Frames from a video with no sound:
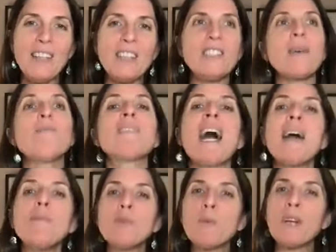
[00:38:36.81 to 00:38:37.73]

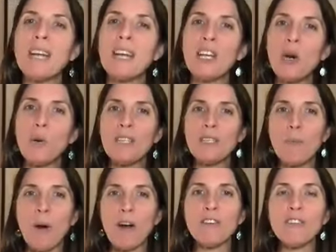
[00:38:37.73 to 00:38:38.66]
Sometimes when I go into
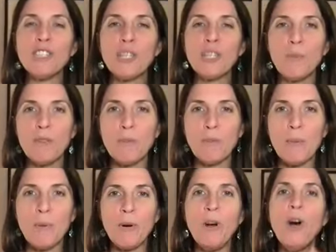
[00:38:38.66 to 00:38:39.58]
partnership with
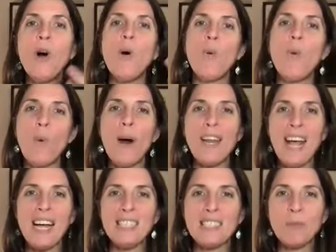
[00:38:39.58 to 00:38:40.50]
people, one
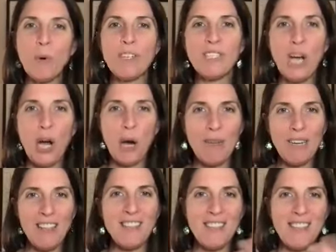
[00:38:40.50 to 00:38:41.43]
has a more
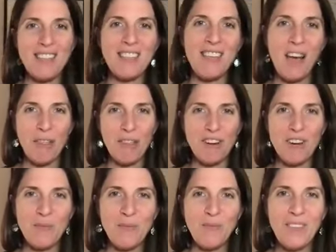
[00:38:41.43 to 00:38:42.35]
dominant than the other,